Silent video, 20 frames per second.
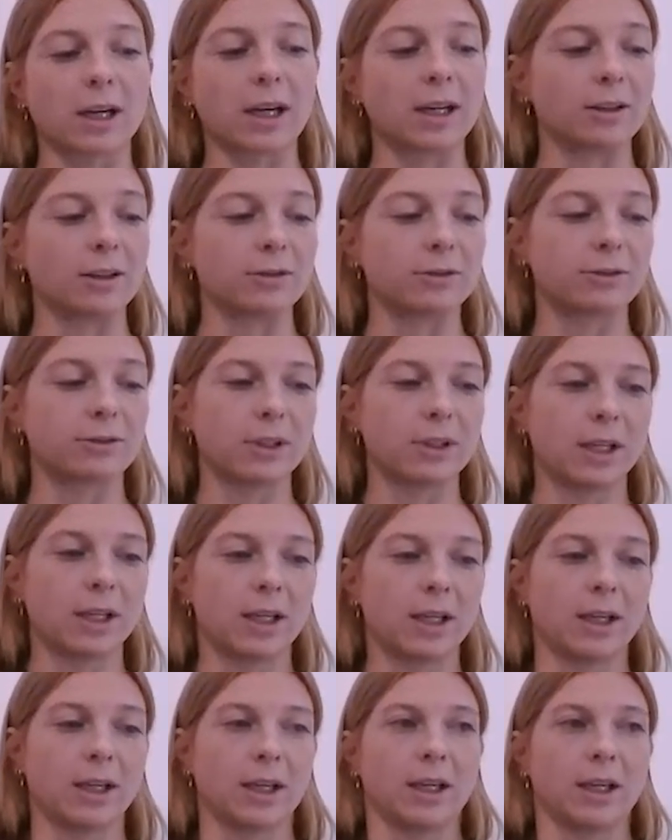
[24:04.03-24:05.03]
kind of
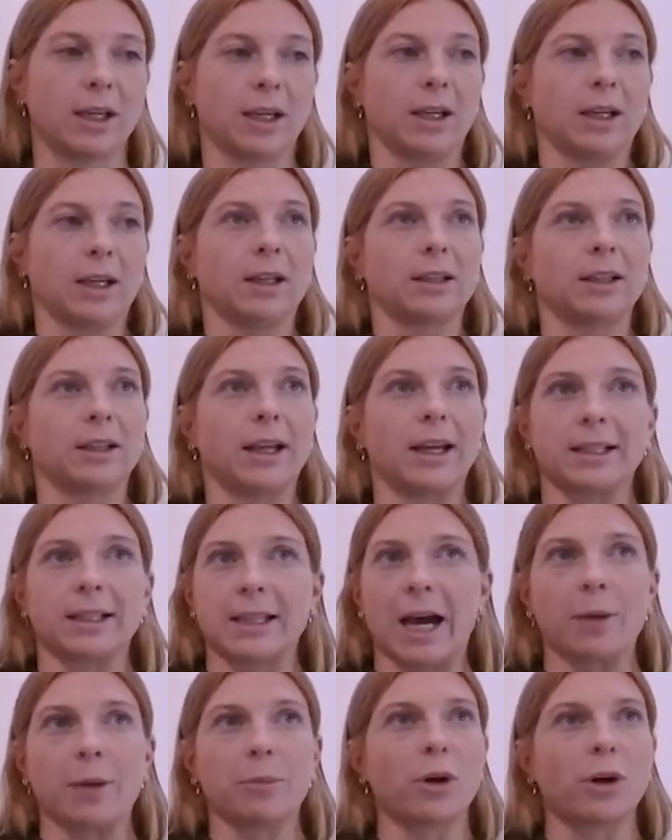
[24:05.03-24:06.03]

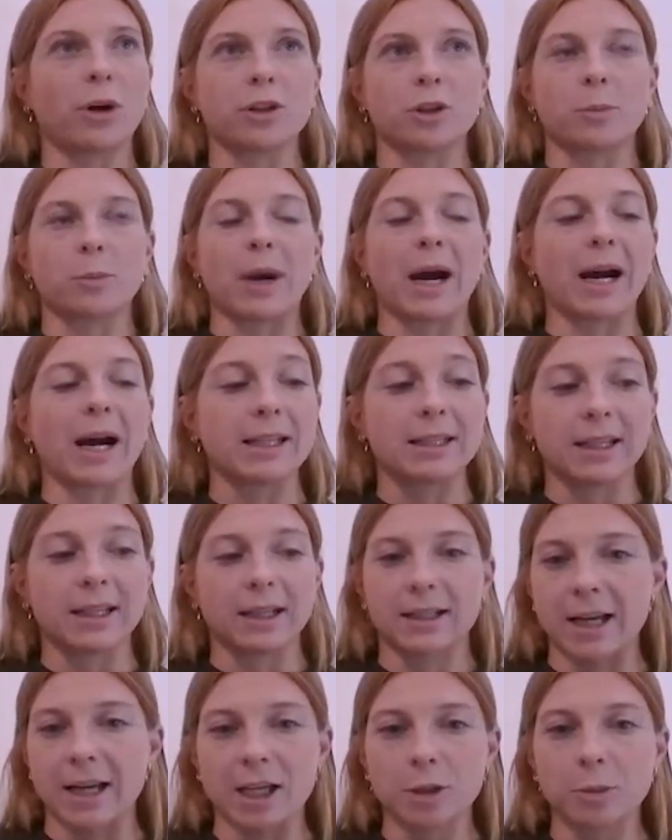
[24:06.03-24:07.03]
like tampons or pads
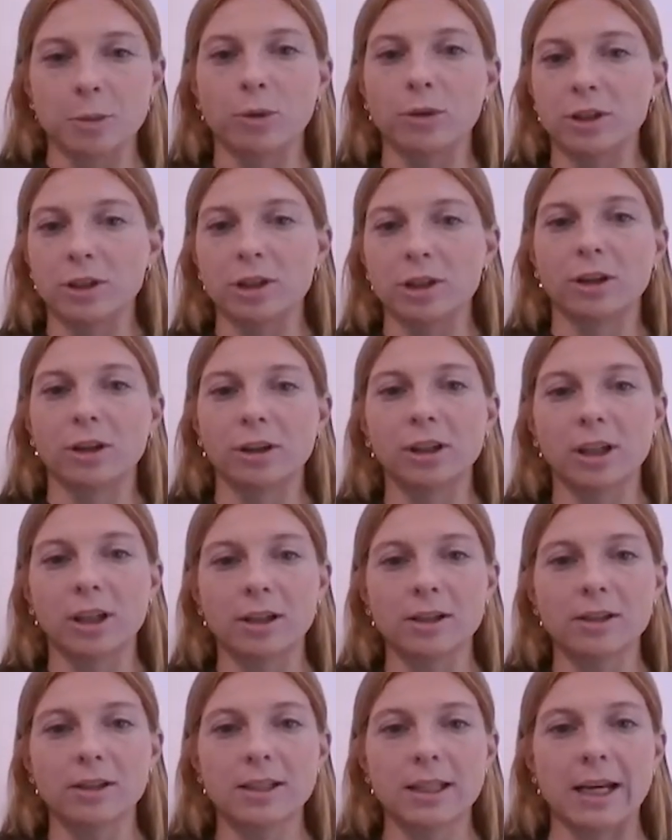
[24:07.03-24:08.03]
accessible to young
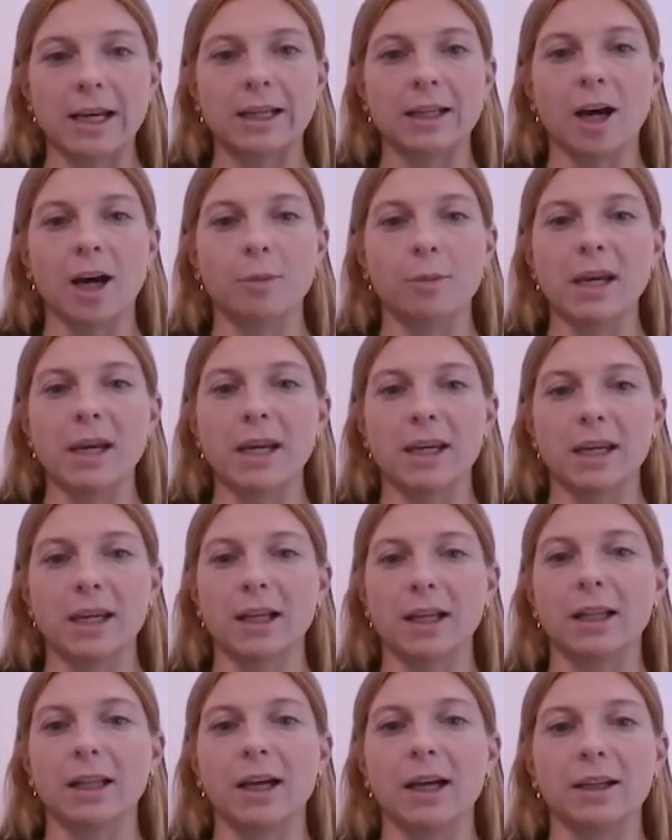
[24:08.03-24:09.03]
girls and not making
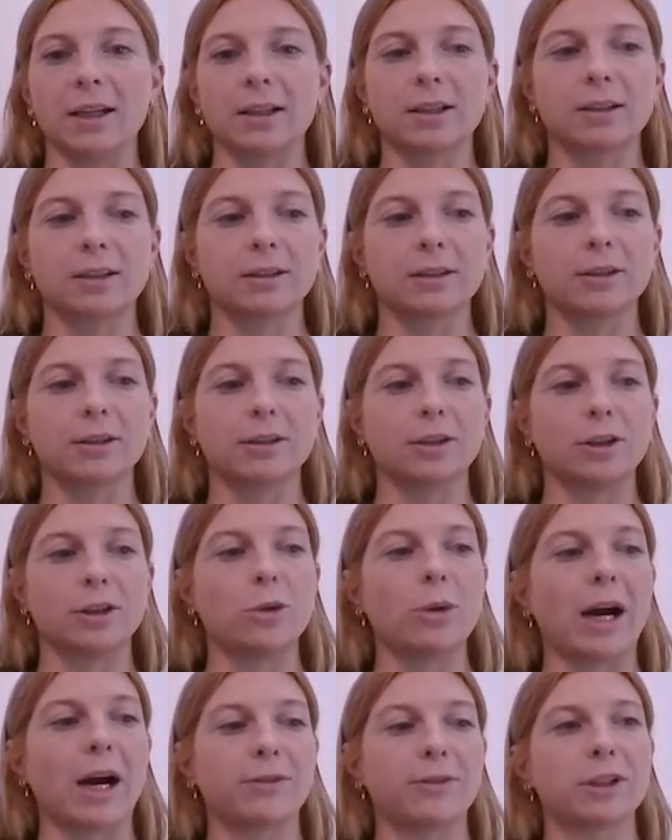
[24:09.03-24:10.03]
it like
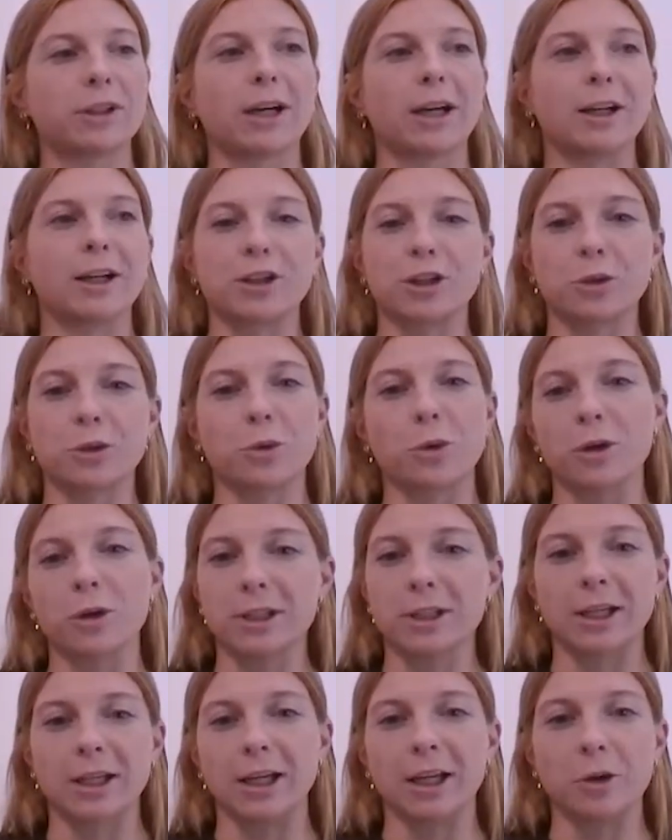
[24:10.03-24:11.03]
you have to kind of
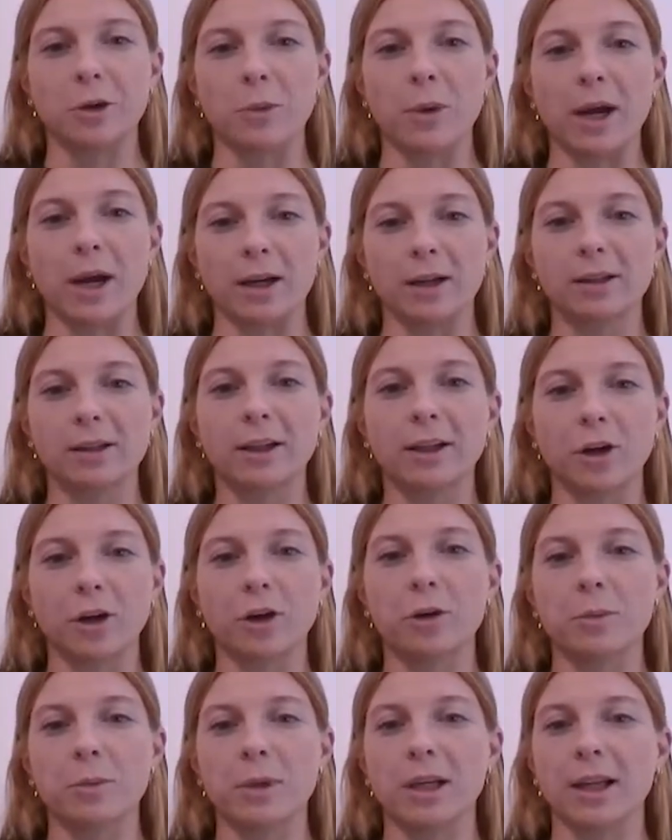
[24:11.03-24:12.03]
source it in a way, you know
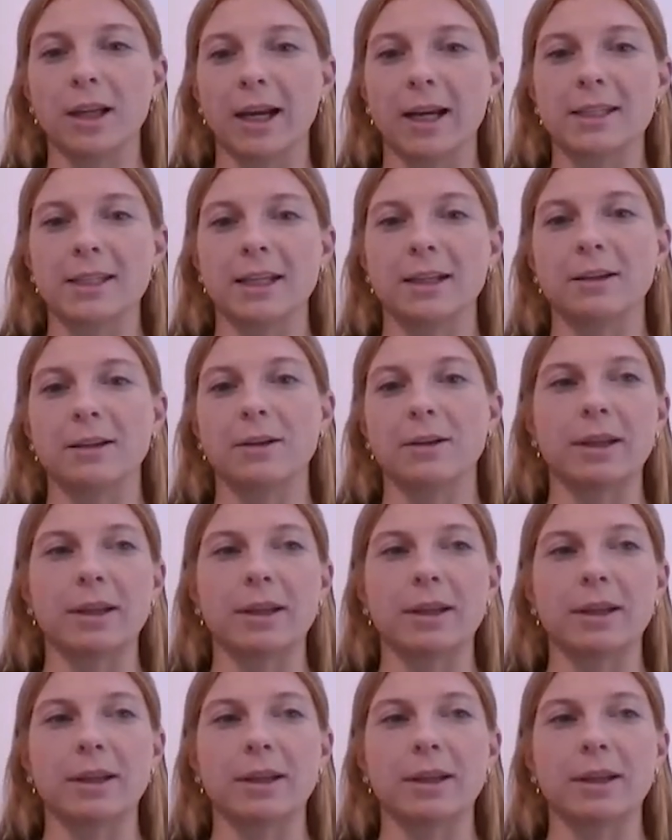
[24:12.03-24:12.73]
what I mean? Like as in